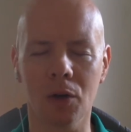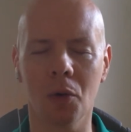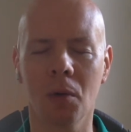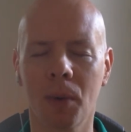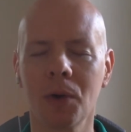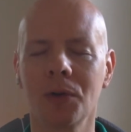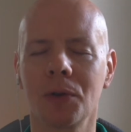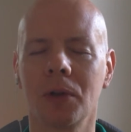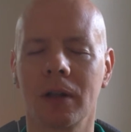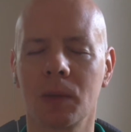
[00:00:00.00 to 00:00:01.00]
your
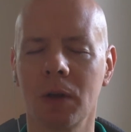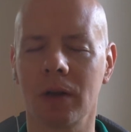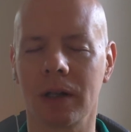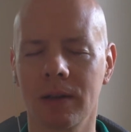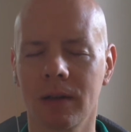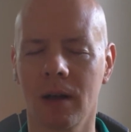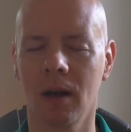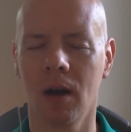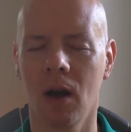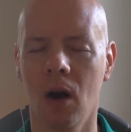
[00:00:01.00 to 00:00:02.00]
personal experience
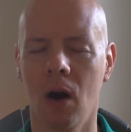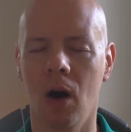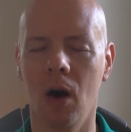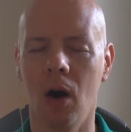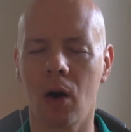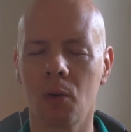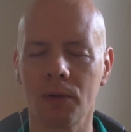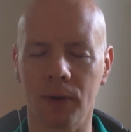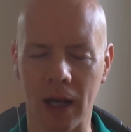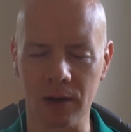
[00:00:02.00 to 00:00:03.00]
are
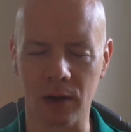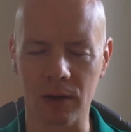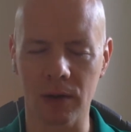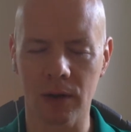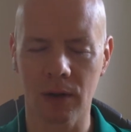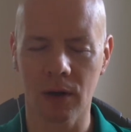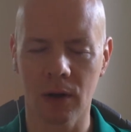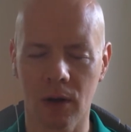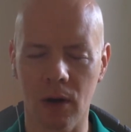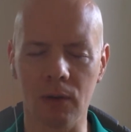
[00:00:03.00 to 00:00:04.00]
reflections
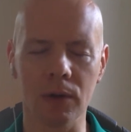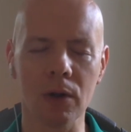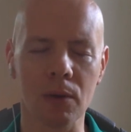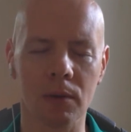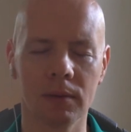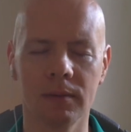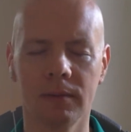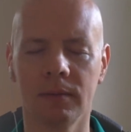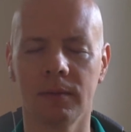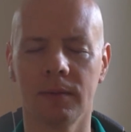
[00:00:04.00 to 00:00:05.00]
of you.
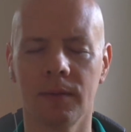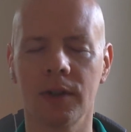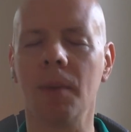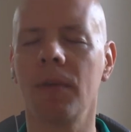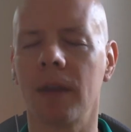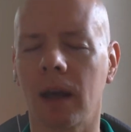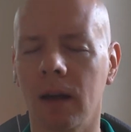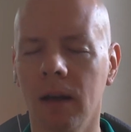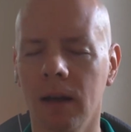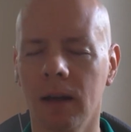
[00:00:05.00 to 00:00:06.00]

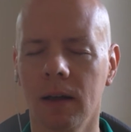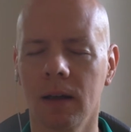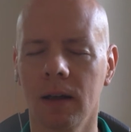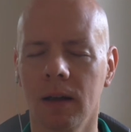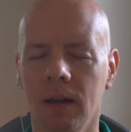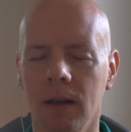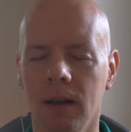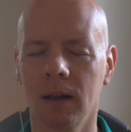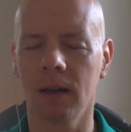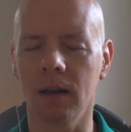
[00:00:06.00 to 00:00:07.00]
Something
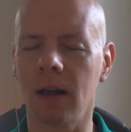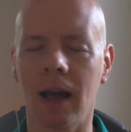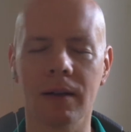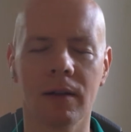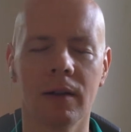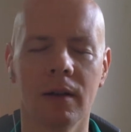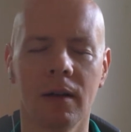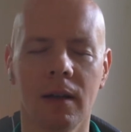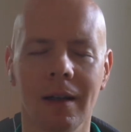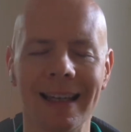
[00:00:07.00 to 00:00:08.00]
that
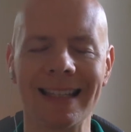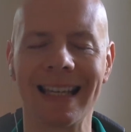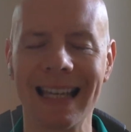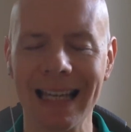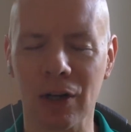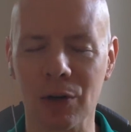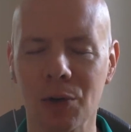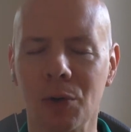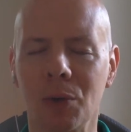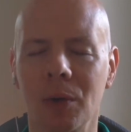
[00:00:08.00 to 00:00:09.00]
is here
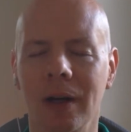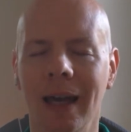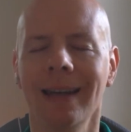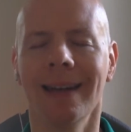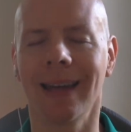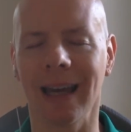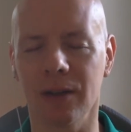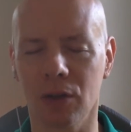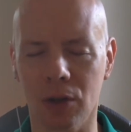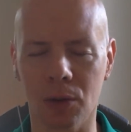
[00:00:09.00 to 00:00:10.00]
to
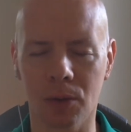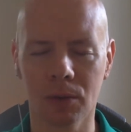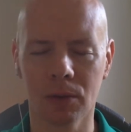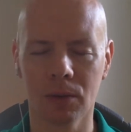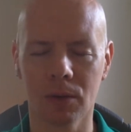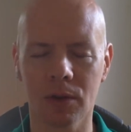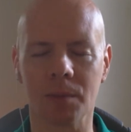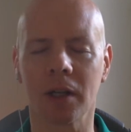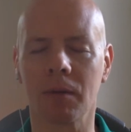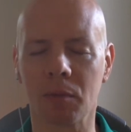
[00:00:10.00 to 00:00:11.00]
indicate to you
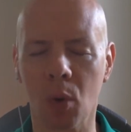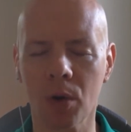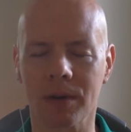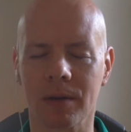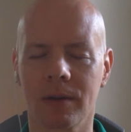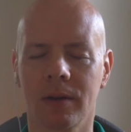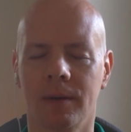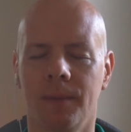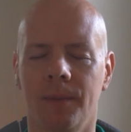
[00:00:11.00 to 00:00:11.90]
something of importance.